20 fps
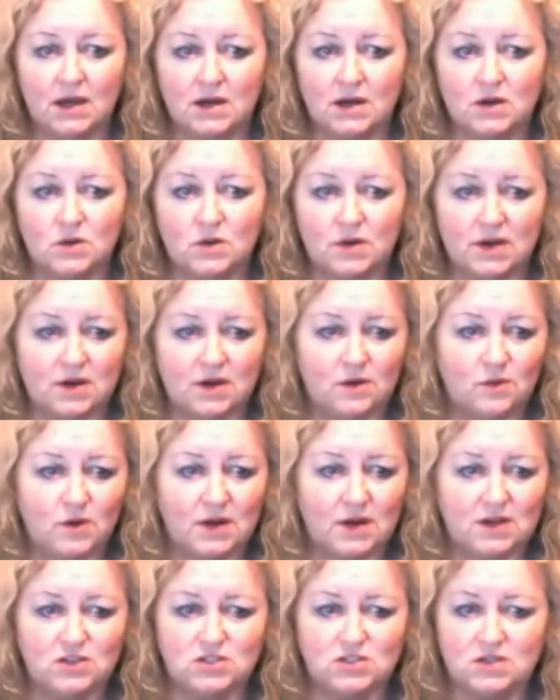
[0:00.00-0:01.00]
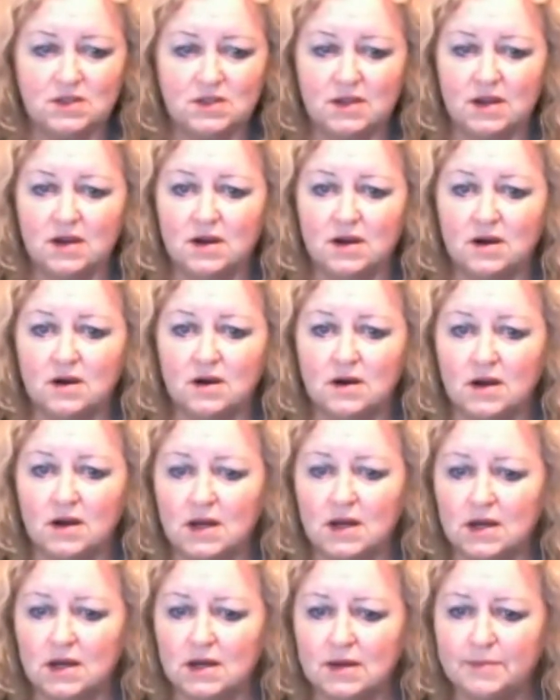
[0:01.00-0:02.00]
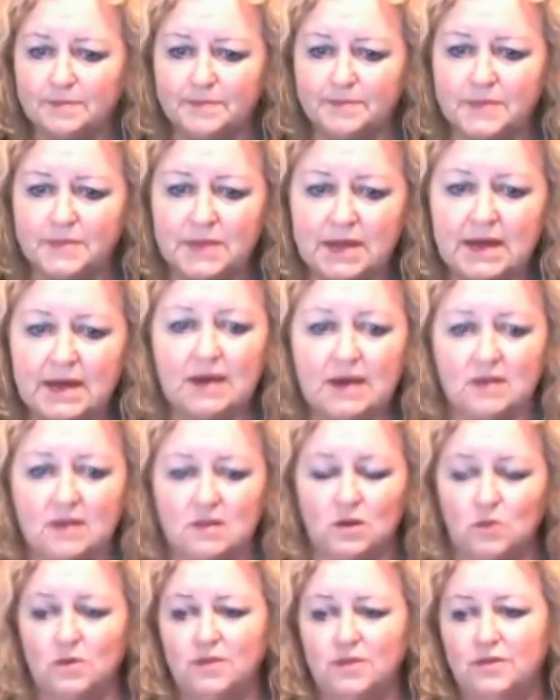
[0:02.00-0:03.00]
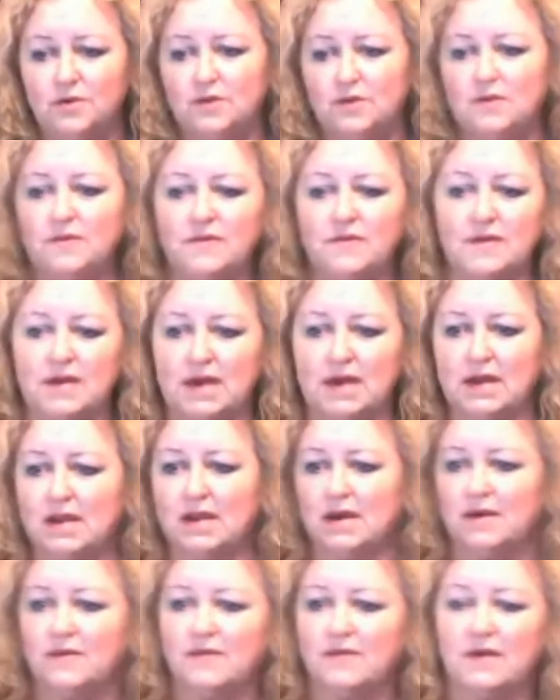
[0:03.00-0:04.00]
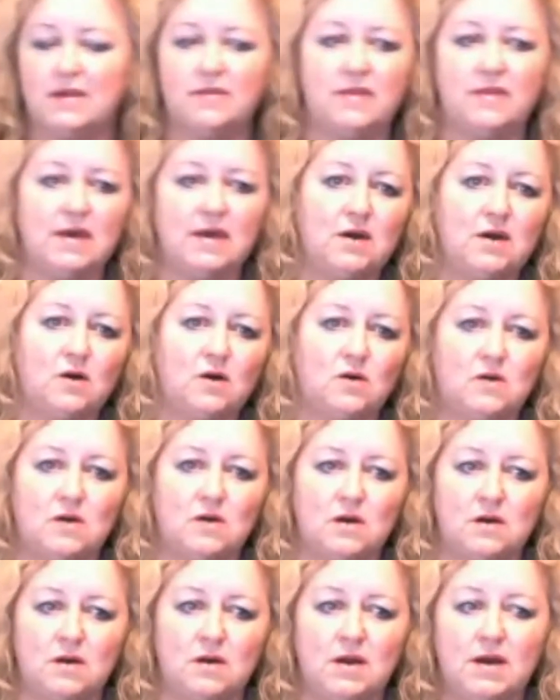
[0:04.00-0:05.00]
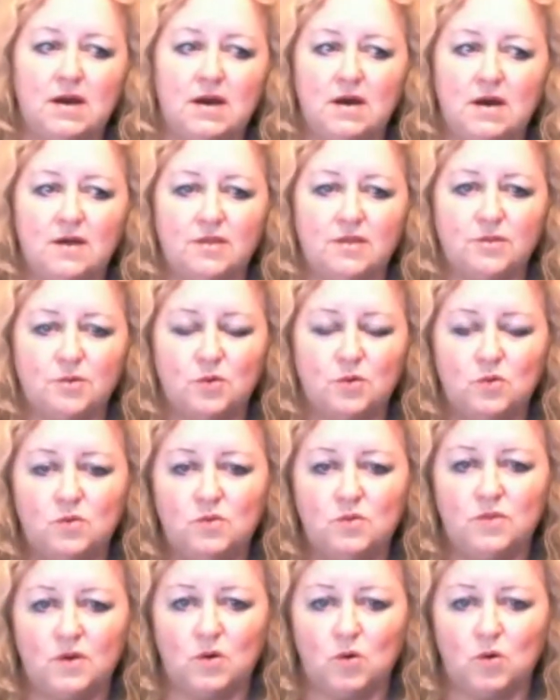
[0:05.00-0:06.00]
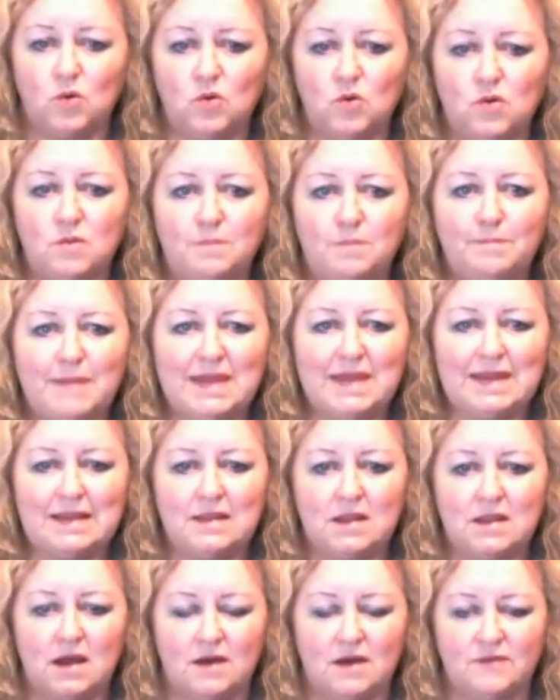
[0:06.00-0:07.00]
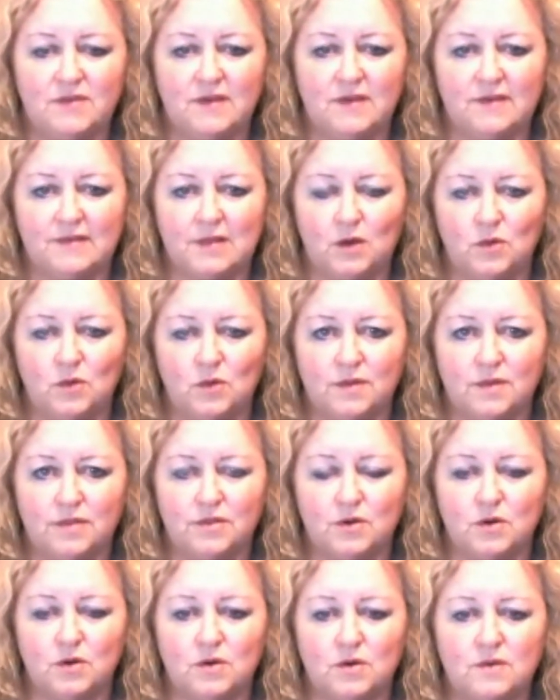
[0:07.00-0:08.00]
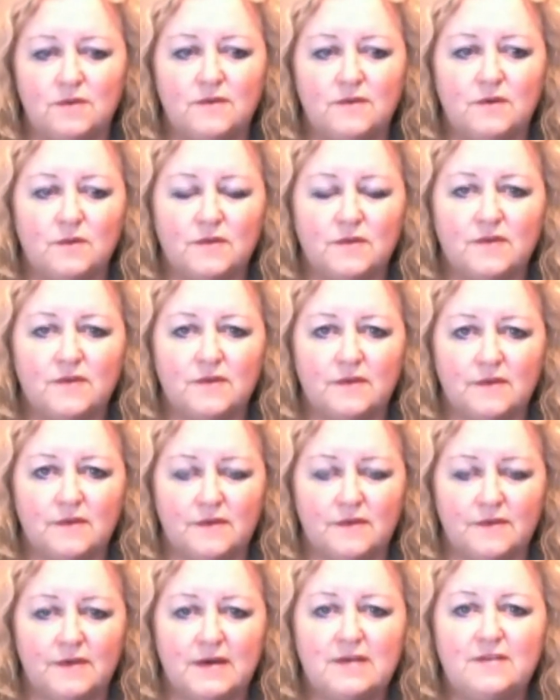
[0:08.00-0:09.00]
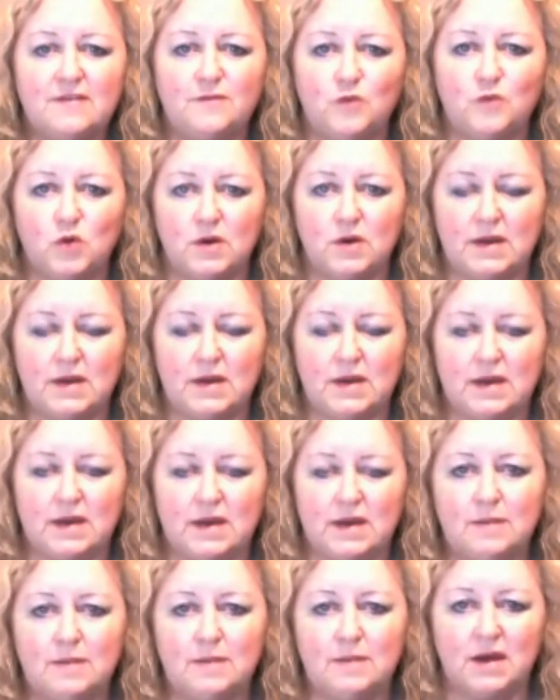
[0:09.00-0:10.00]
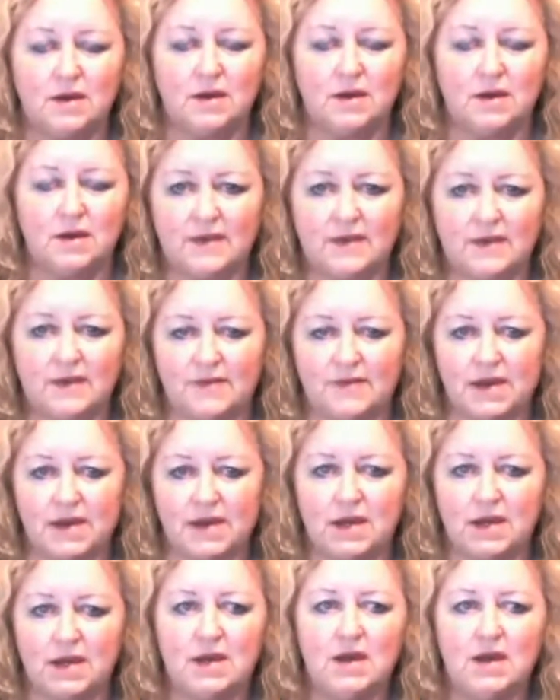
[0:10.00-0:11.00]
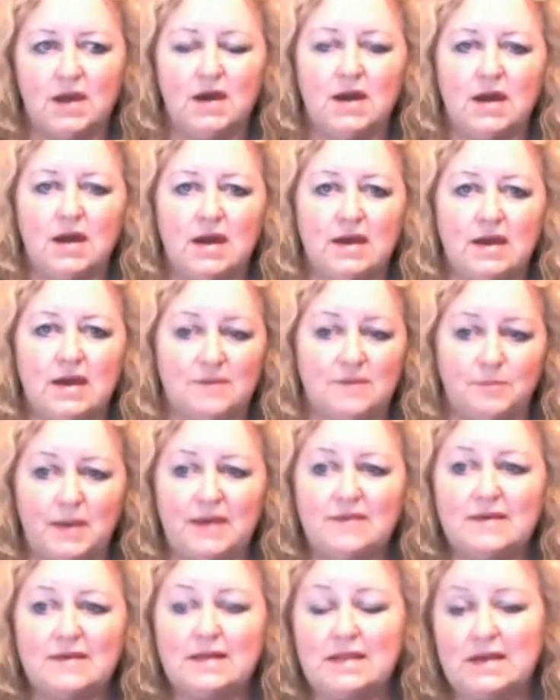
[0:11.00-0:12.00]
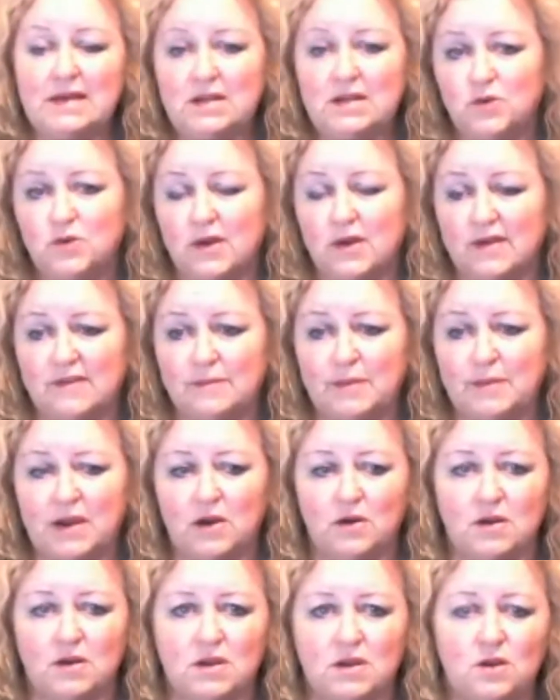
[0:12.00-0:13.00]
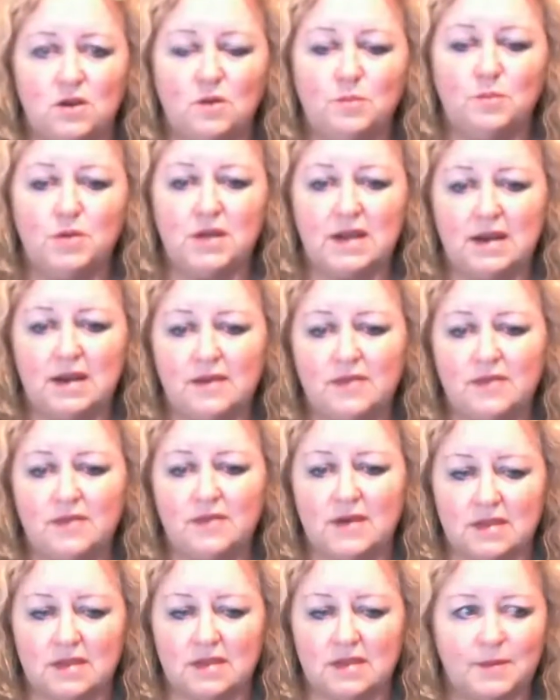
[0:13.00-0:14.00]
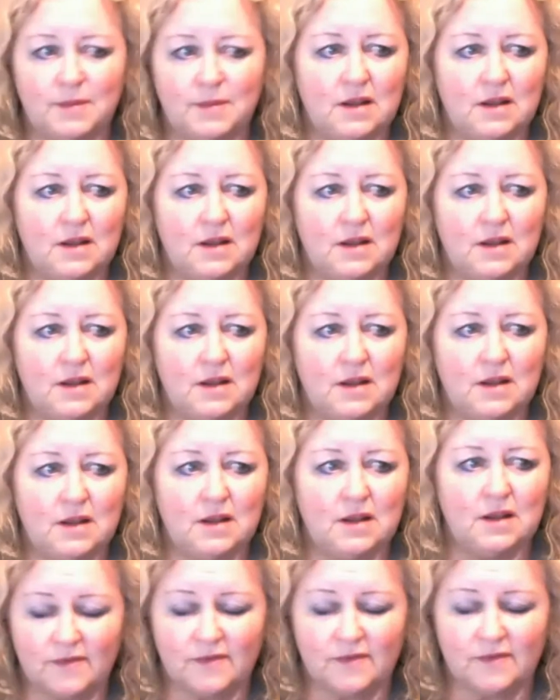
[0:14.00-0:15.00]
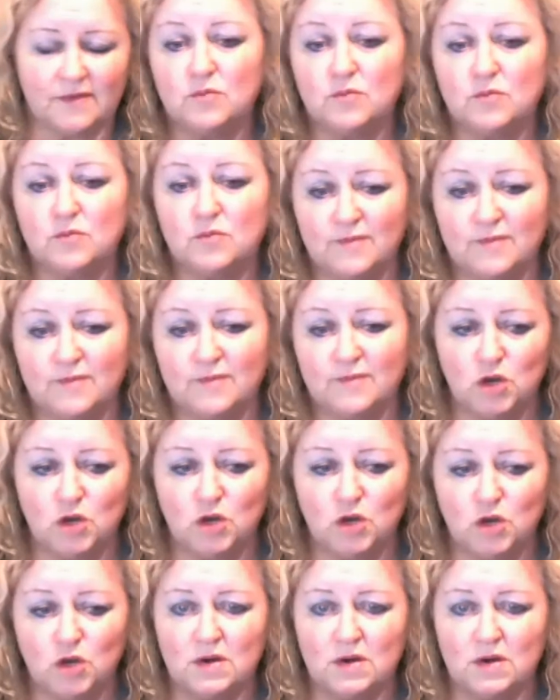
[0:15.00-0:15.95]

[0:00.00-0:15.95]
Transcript: Quick question there. Yeah, Lowerthirds, again, I said they are through the whole middle of this lower third, so it's 640 by 360. It's basically transparent. You don't put anything in the middle because that's the room for you.